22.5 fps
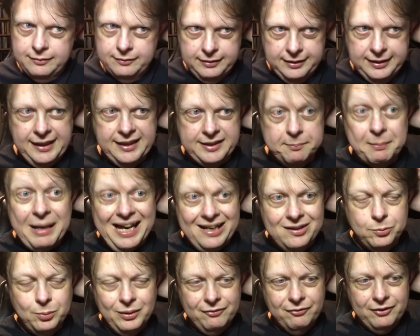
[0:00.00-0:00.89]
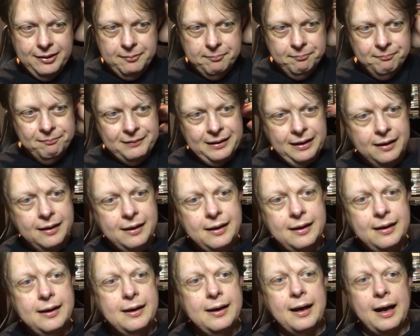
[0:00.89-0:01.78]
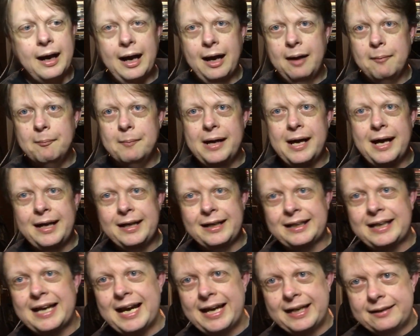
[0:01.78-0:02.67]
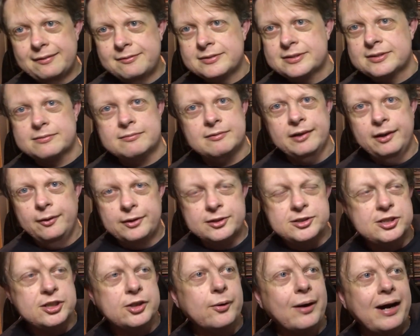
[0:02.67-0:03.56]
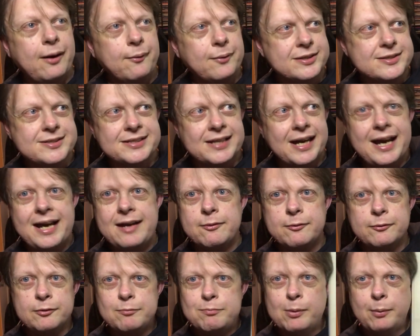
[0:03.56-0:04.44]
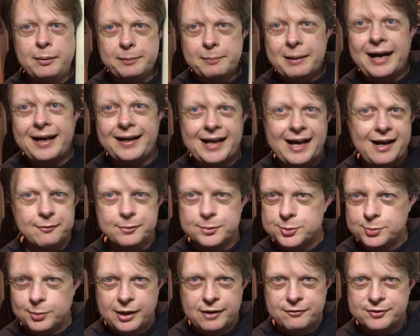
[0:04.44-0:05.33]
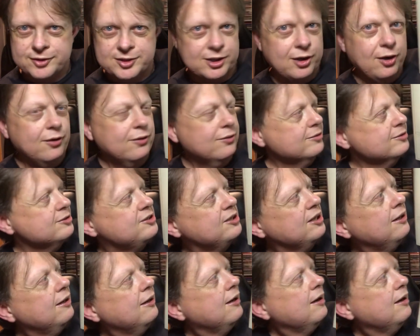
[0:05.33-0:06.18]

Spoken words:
He had a band with him. And again, it was, you know, a 2-hour set with probably about an hour's worth of songs,